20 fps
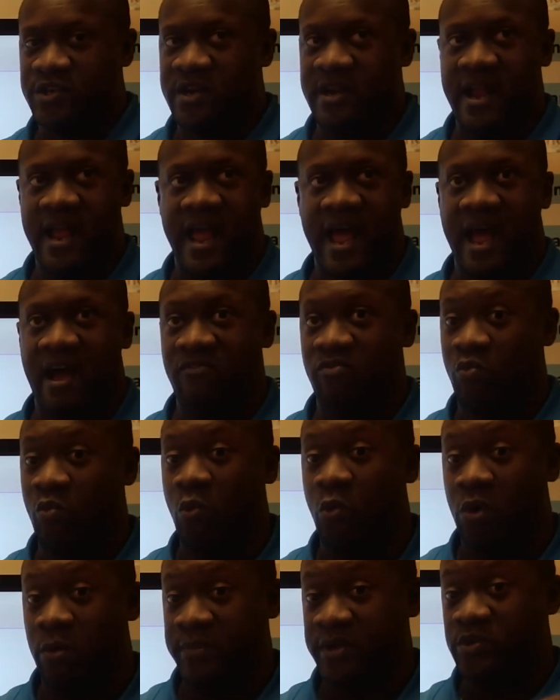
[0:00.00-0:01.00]
you're going to have
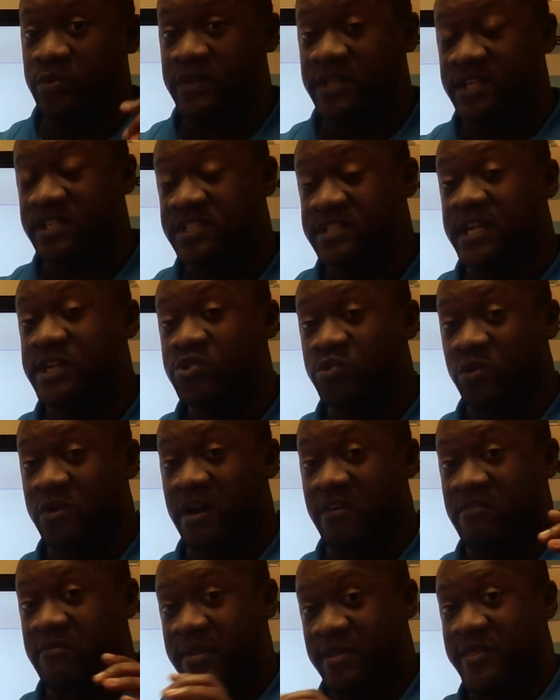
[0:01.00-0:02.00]
war between the central
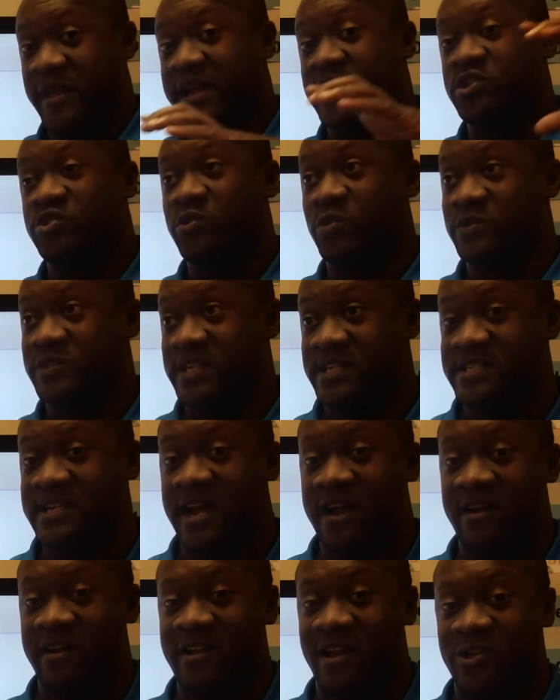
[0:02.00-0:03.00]
government that controls the
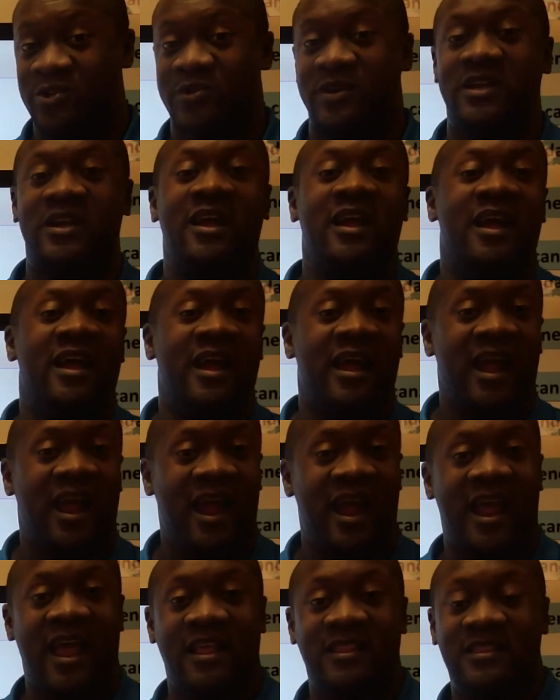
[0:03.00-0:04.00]
entire country
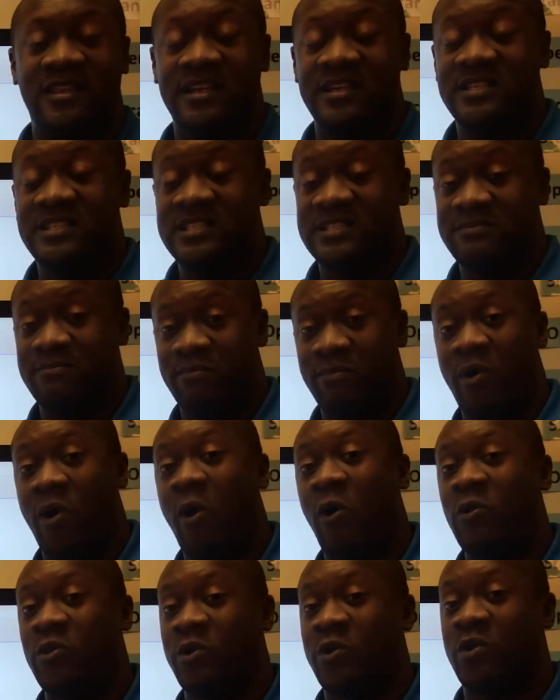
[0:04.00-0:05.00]
and the
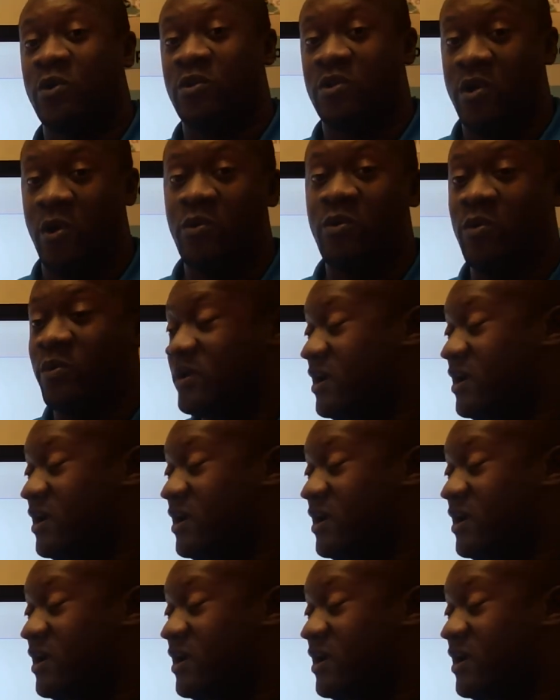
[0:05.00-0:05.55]
smaller local